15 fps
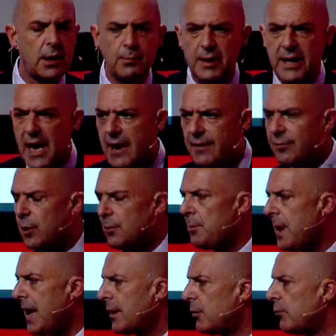their behavior
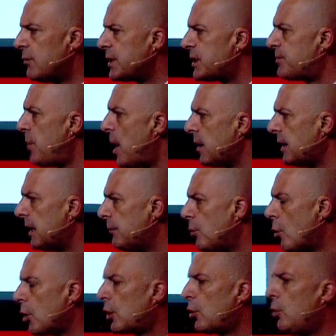better, responding
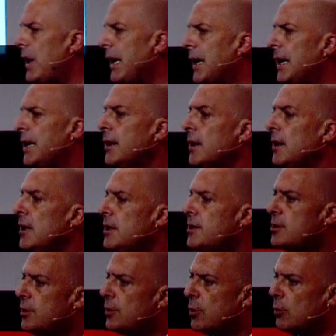more quickly
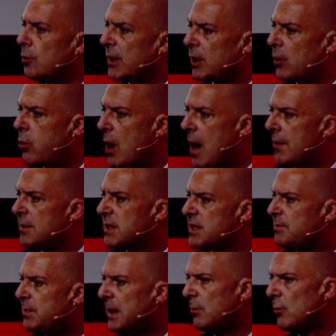to their
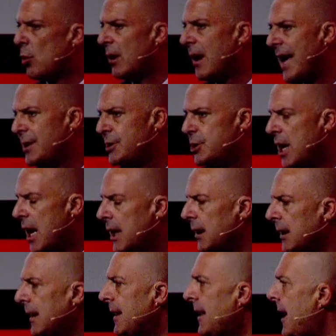requirements, being more agile,
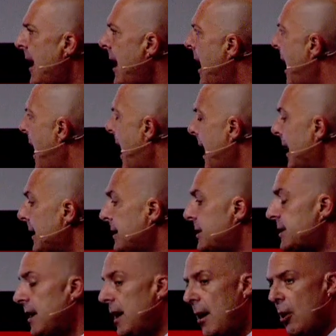
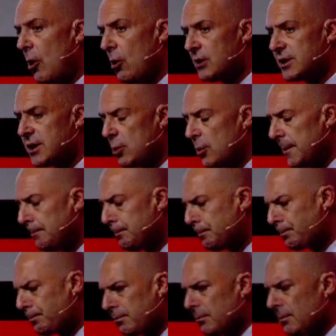and also
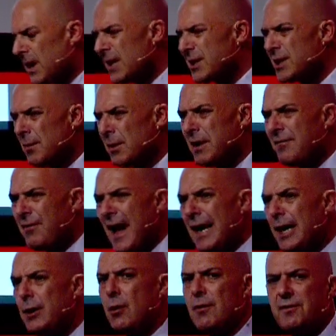some of the
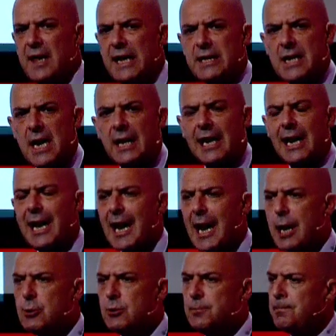value of things like
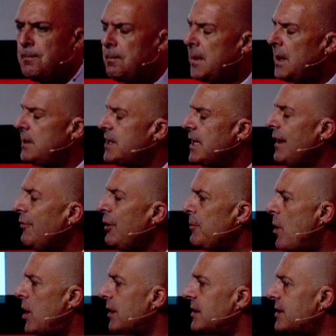cloud delivery
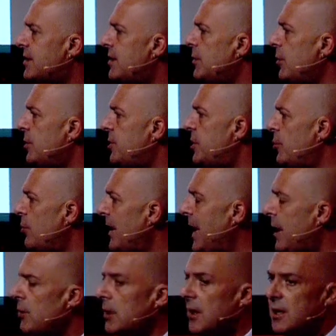models to, to allow